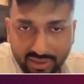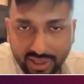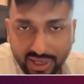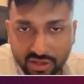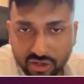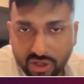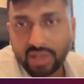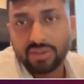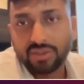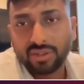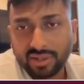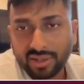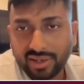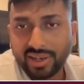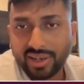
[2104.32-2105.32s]
Things change,
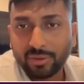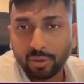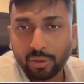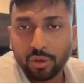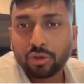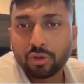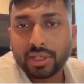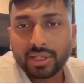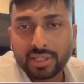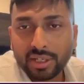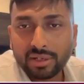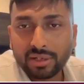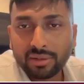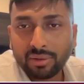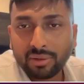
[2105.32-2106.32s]
right? So you just
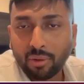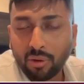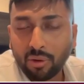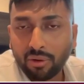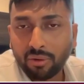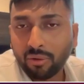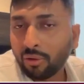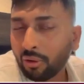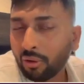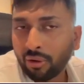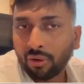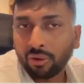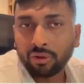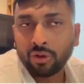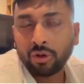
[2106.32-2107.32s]
need
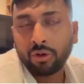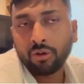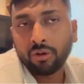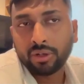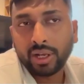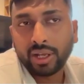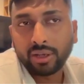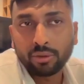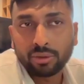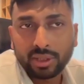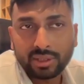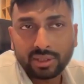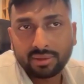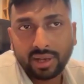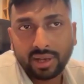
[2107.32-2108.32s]
on your own, like you
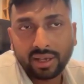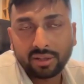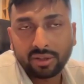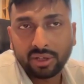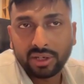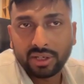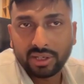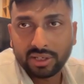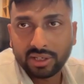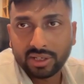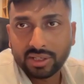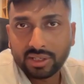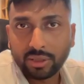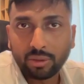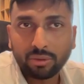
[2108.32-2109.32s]
just take the
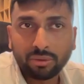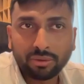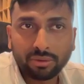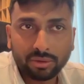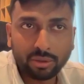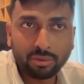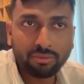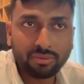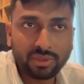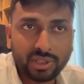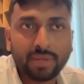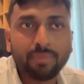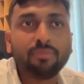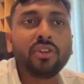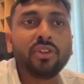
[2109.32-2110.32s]
decisions you
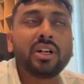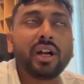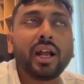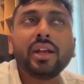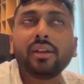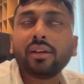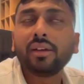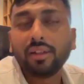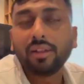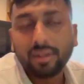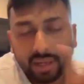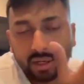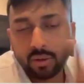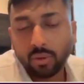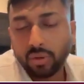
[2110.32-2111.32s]
seem fit, right,
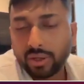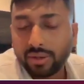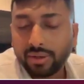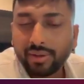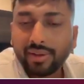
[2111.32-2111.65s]
and do it.